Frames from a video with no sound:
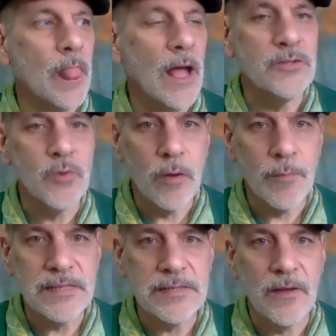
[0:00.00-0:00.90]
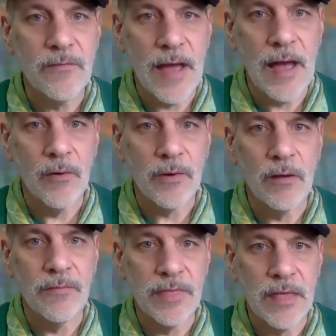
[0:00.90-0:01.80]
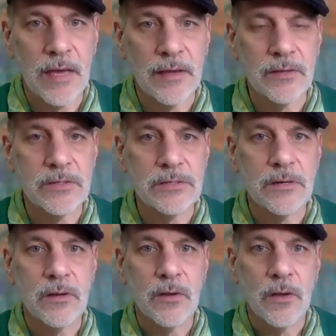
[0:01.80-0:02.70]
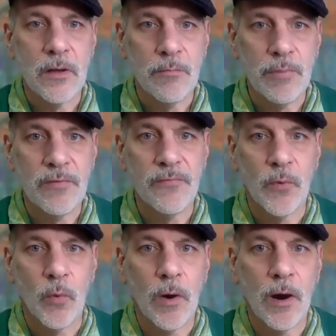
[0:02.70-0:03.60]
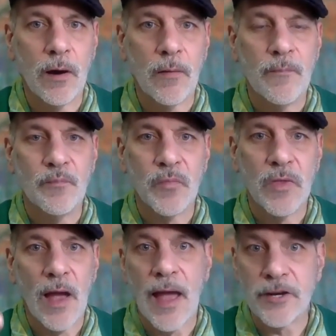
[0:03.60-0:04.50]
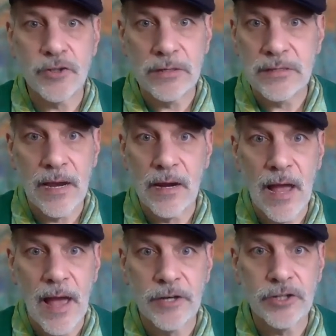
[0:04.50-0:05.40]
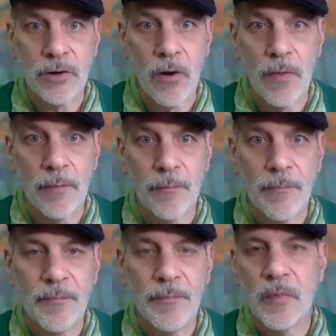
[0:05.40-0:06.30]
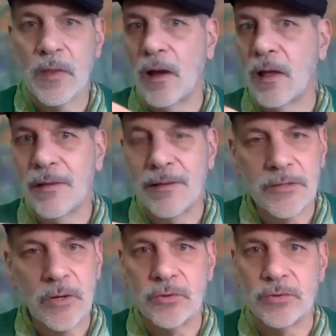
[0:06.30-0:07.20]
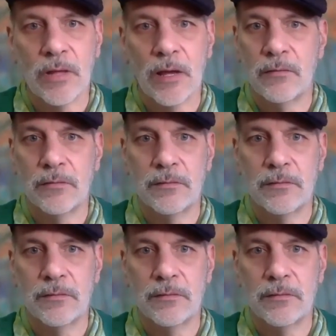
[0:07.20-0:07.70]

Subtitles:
I talk myself out of things before I actually take any action on them. Don't do that.